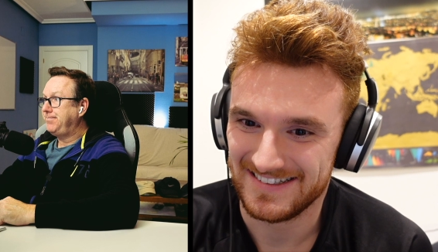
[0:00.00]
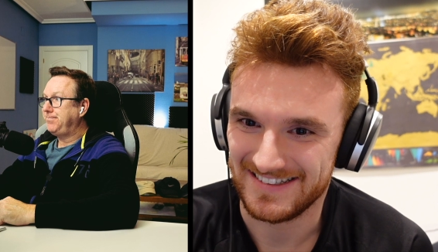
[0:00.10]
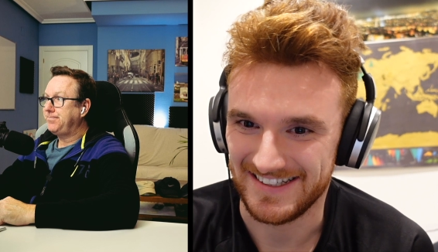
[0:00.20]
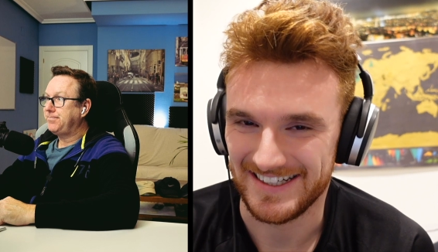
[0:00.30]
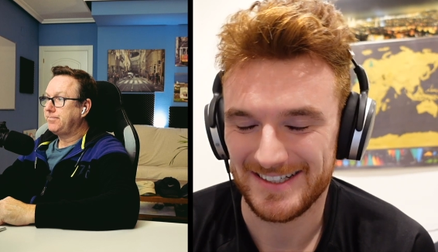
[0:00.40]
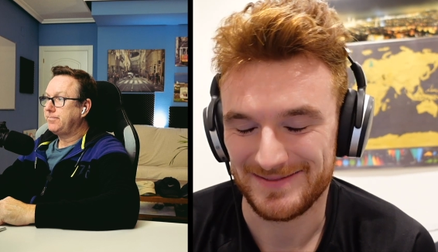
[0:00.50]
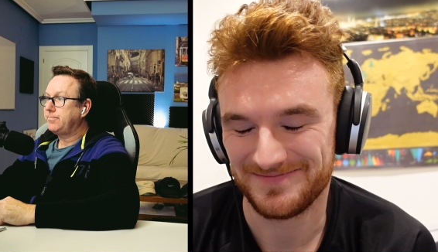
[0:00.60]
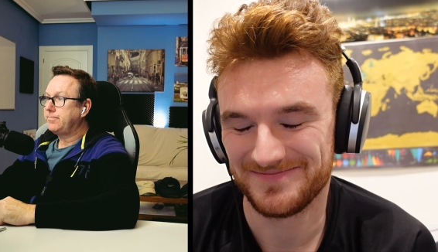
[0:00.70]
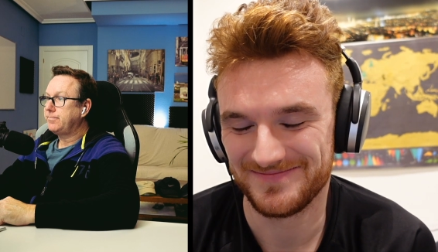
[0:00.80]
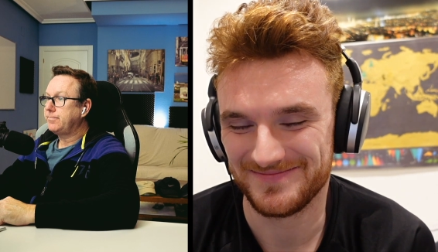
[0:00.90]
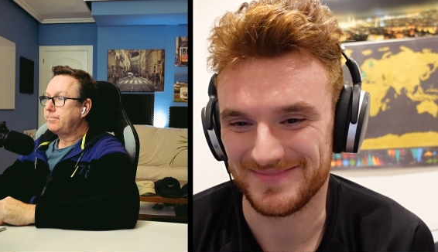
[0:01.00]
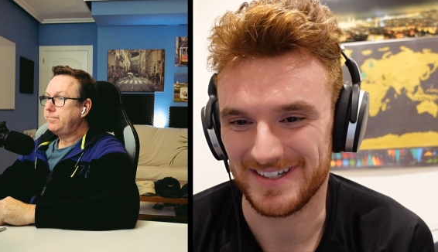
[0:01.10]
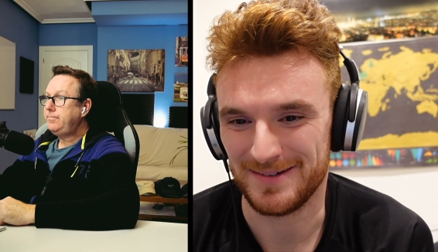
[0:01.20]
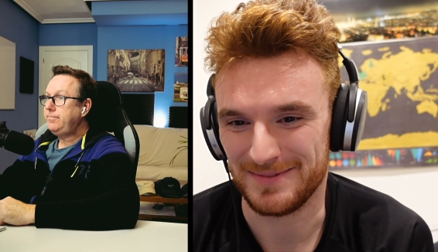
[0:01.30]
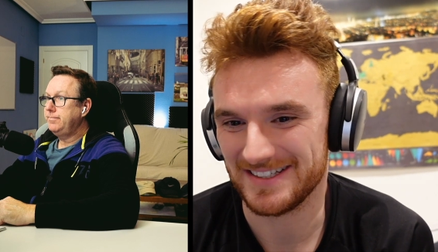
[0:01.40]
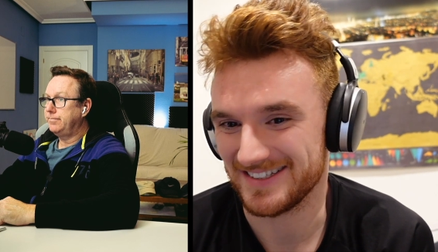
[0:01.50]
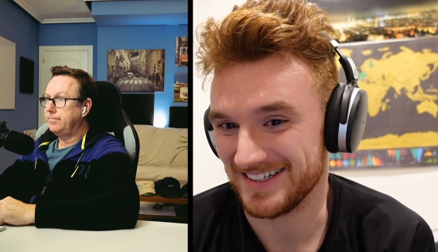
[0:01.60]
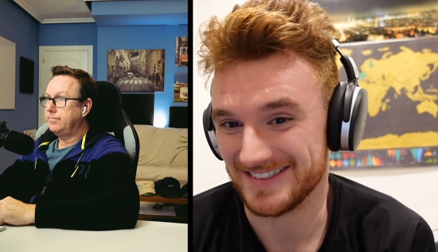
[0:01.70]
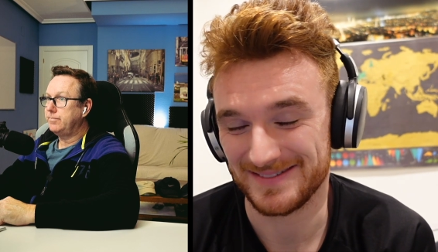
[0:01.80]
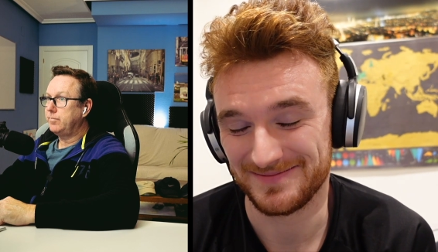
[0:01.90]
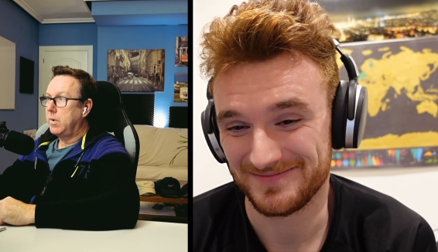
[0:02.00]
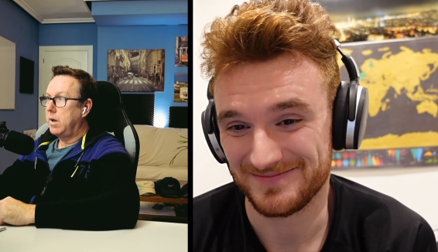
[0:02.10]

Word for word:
Speaker 1: Yeah, yeah, makes sense.